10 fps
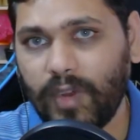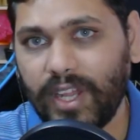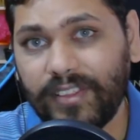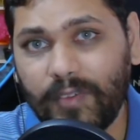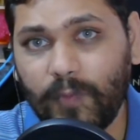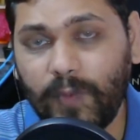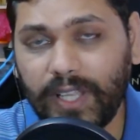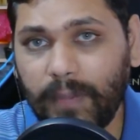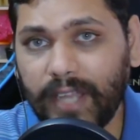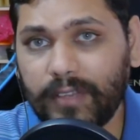everyone,
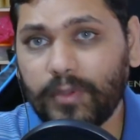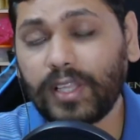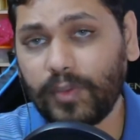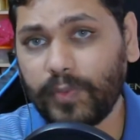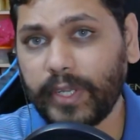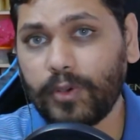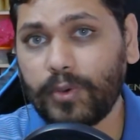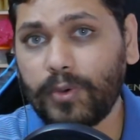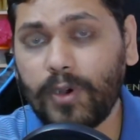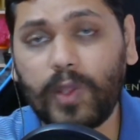welcome back to another
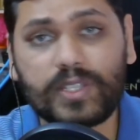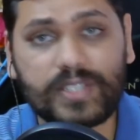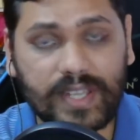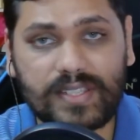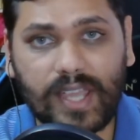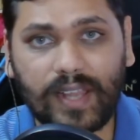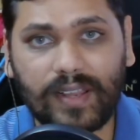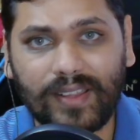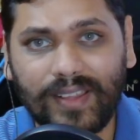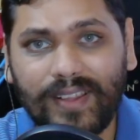video on
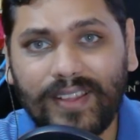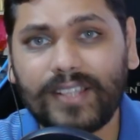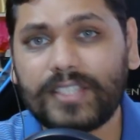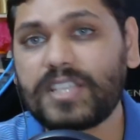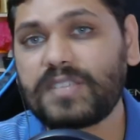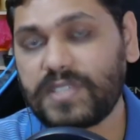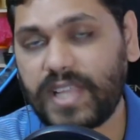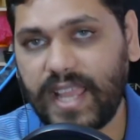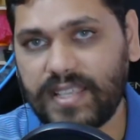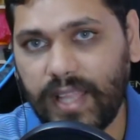Jedstar. This is
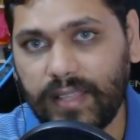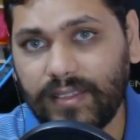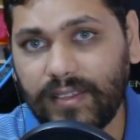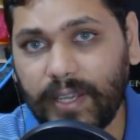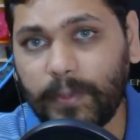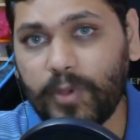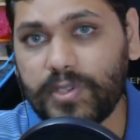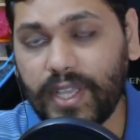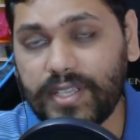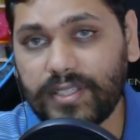Mr. Aslan.
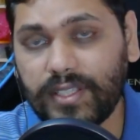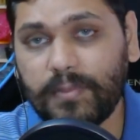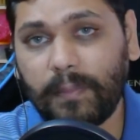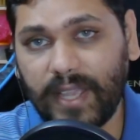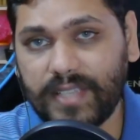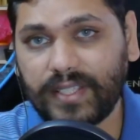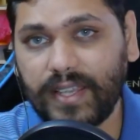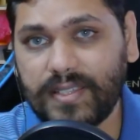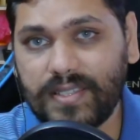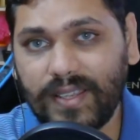Crypto education is my
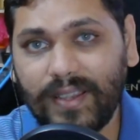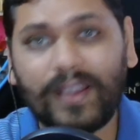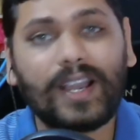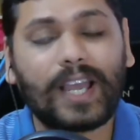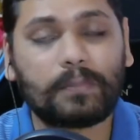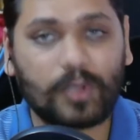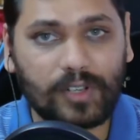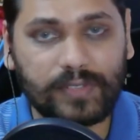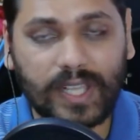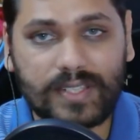passion, guys. I'm
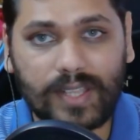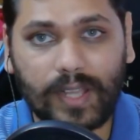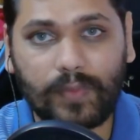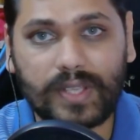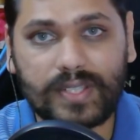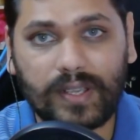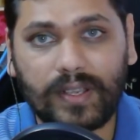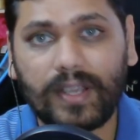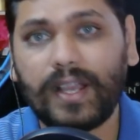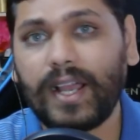not a financial
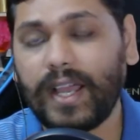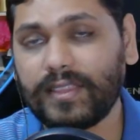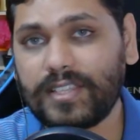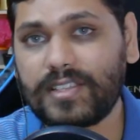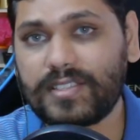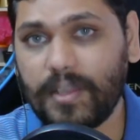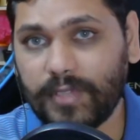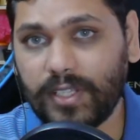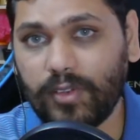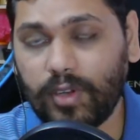advisor, and this is
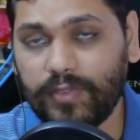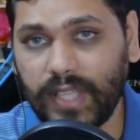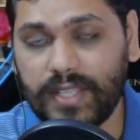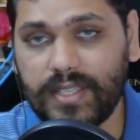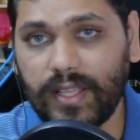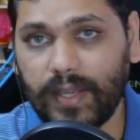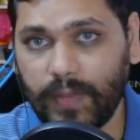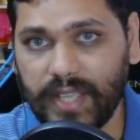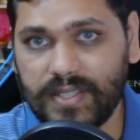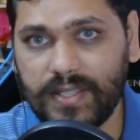definitely not financial
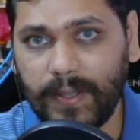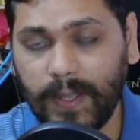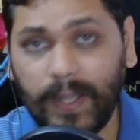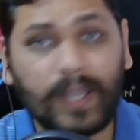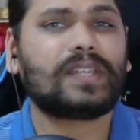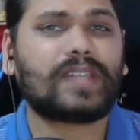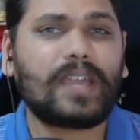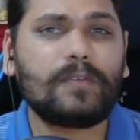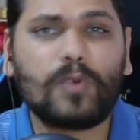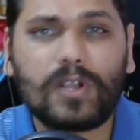advice. Well, the
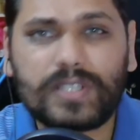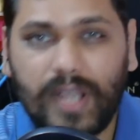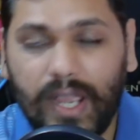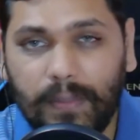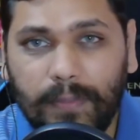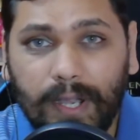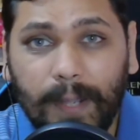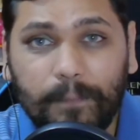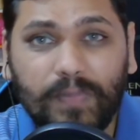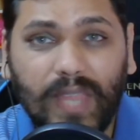time was ripe,